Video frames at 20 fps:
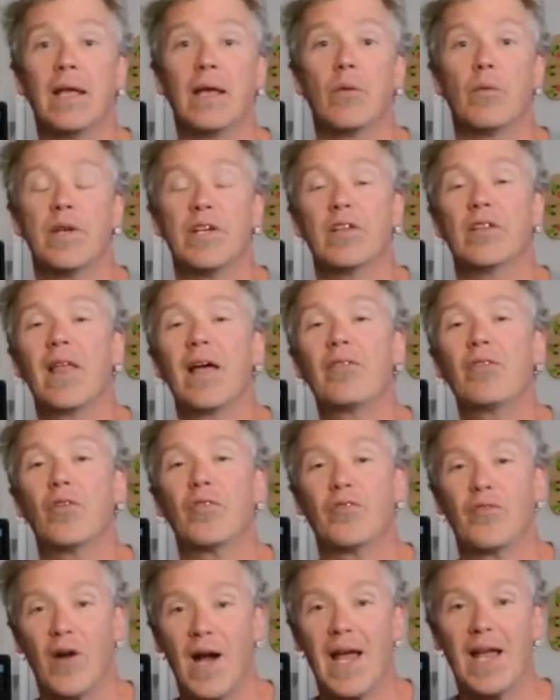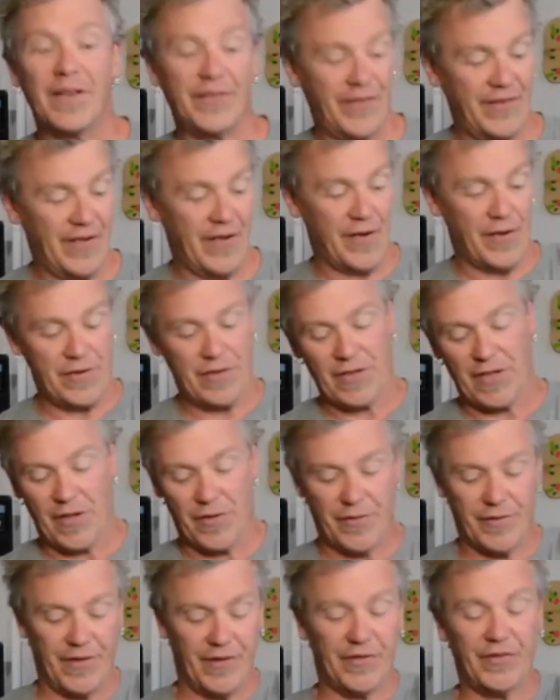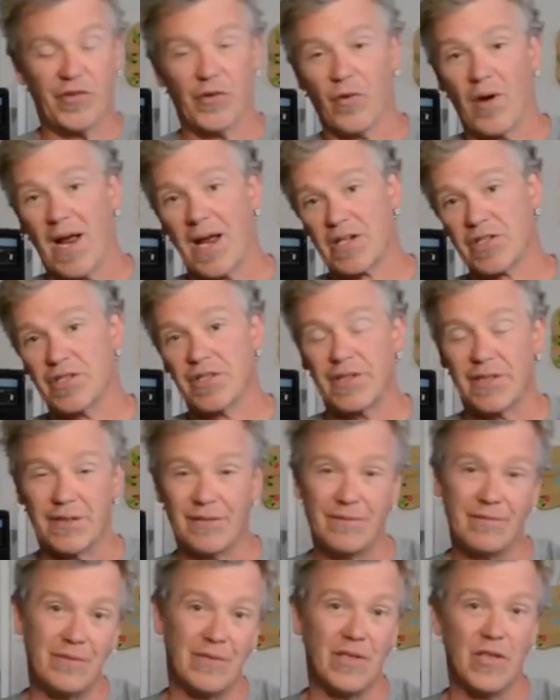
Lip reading: When you level frets, you go this direction,